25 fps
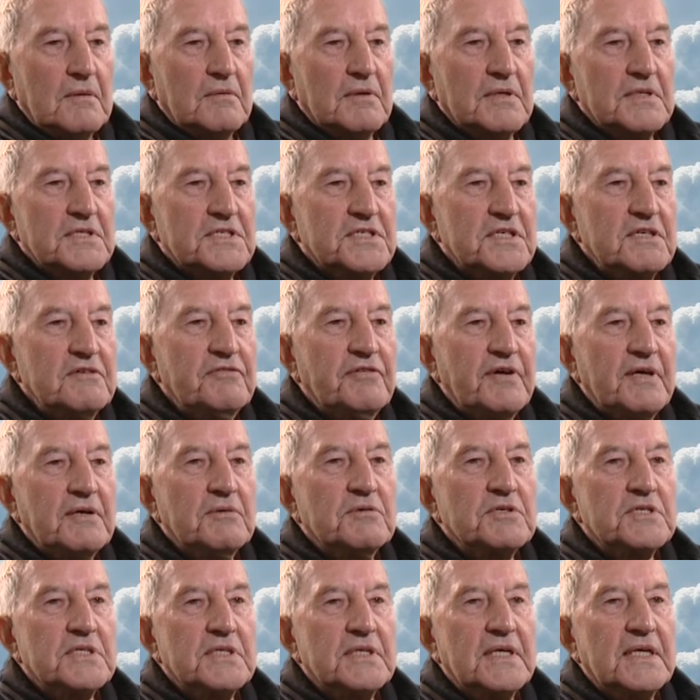Well, a
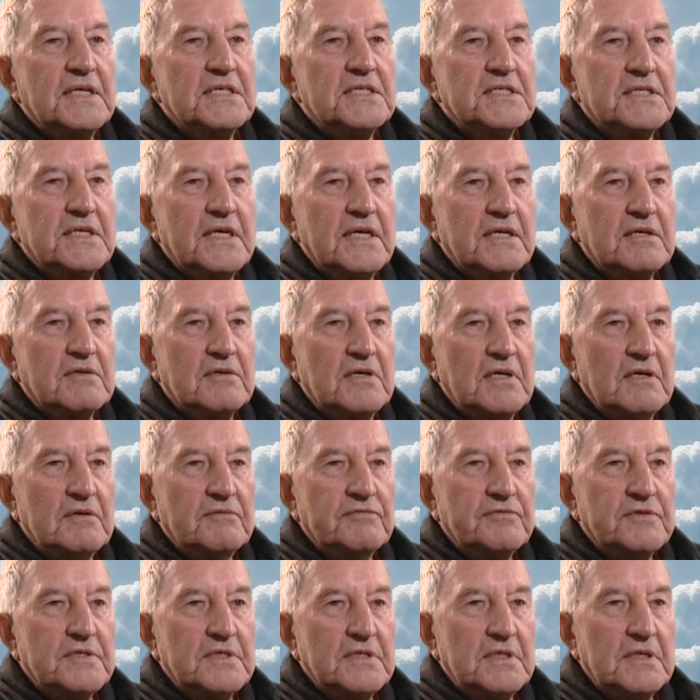Seafire was a nice
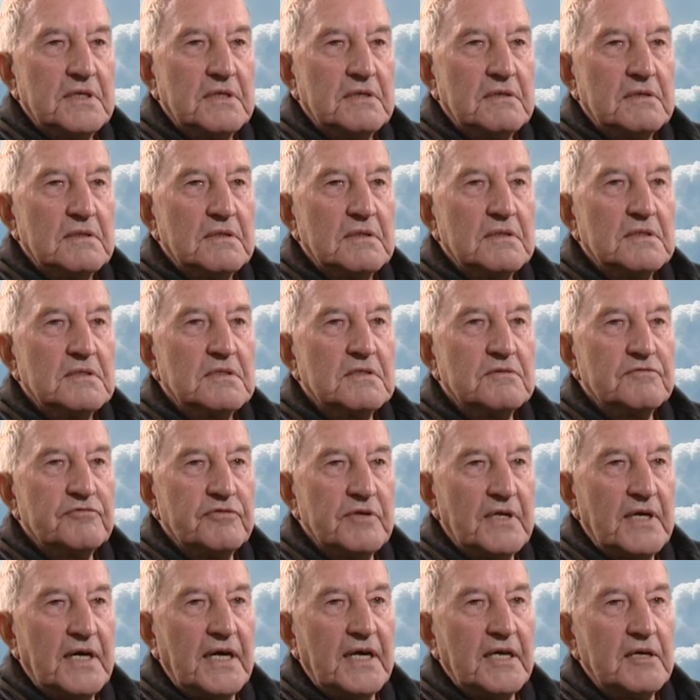aircraft to
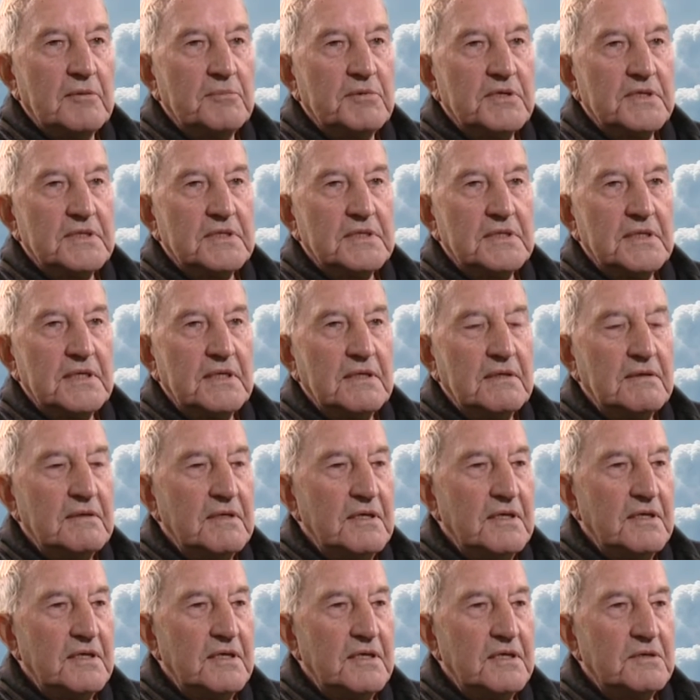fly, but
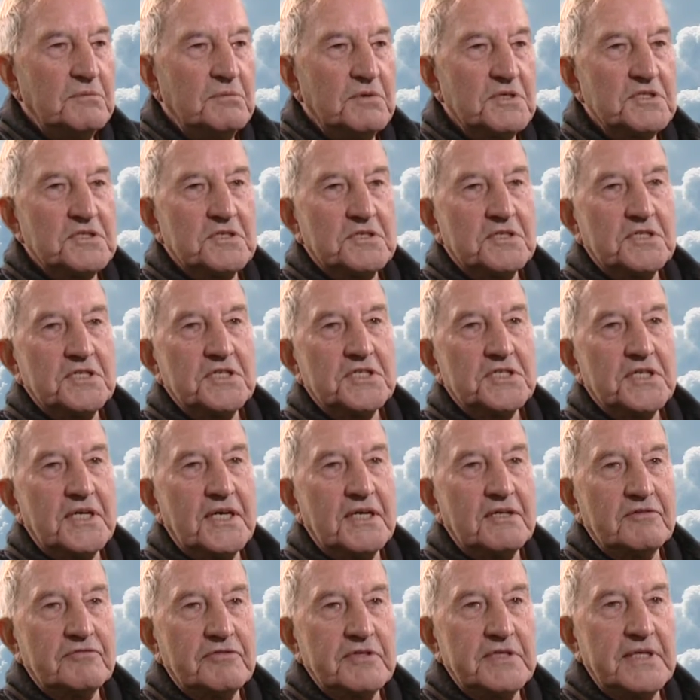it wasn't
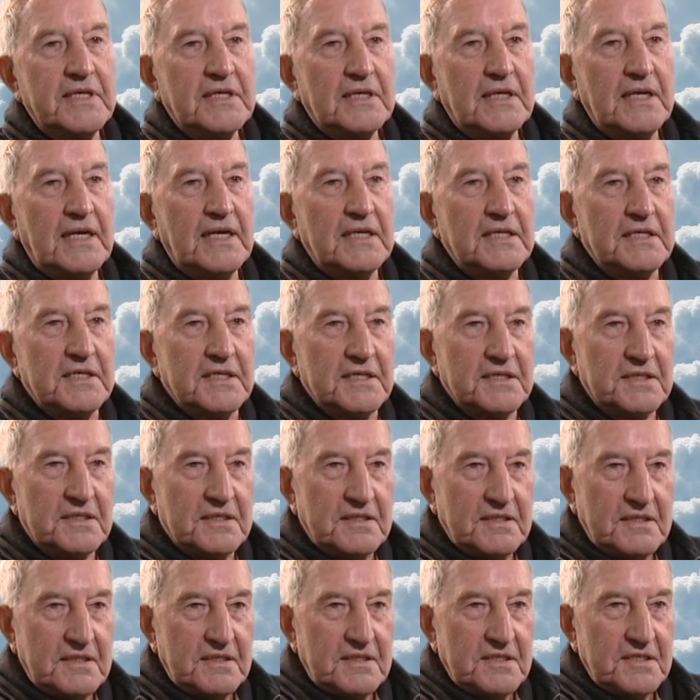designed for deck
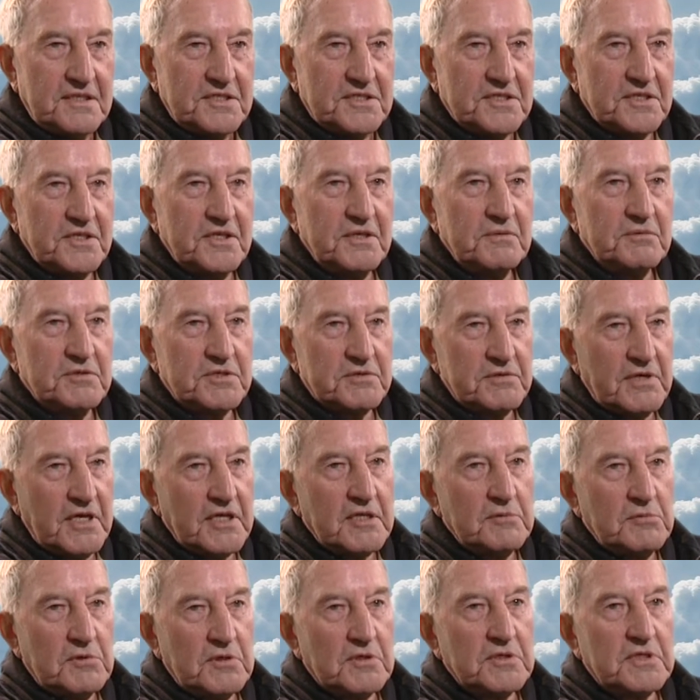landing, so it was
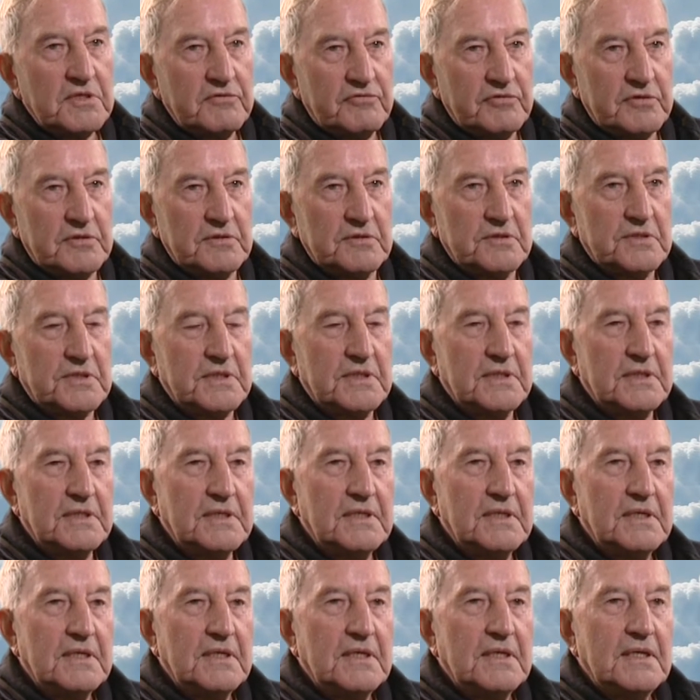rather more difficult.
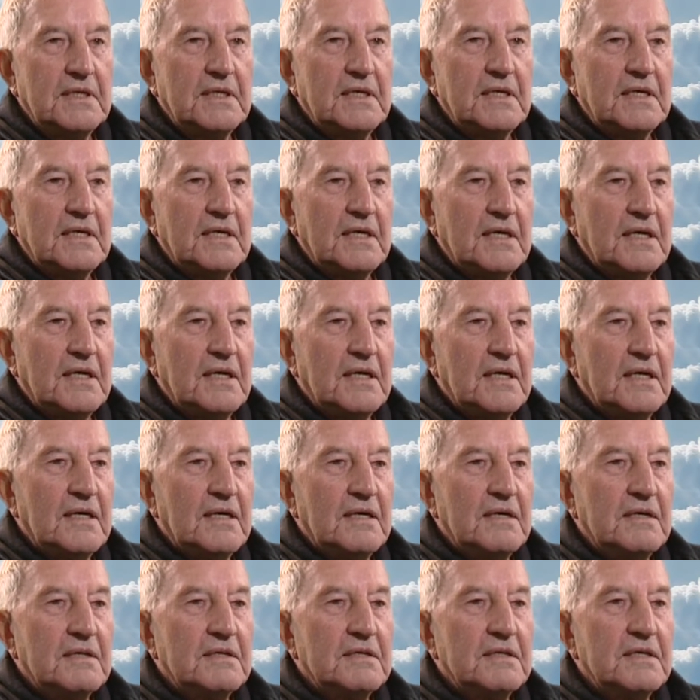
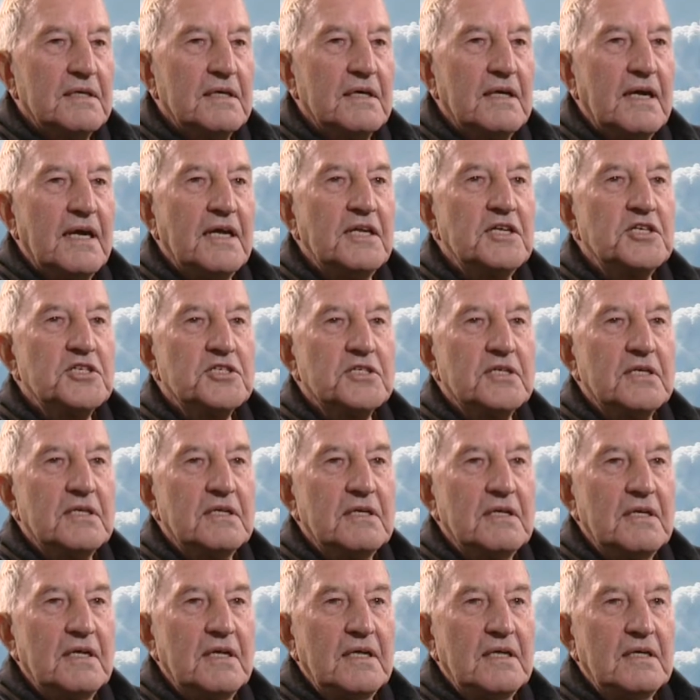The engine
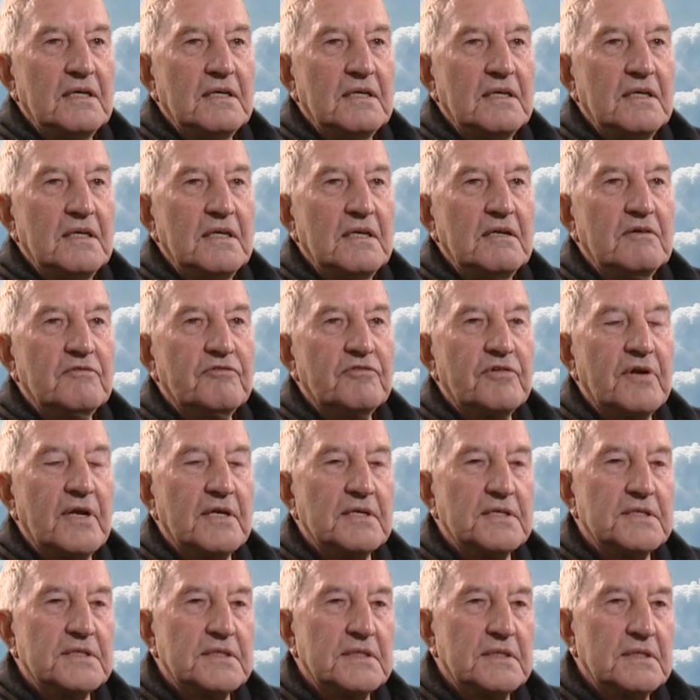in
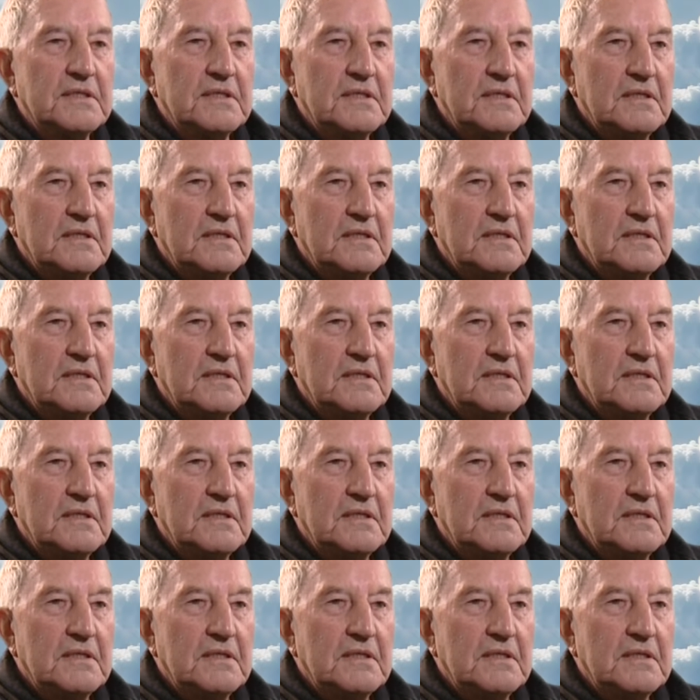front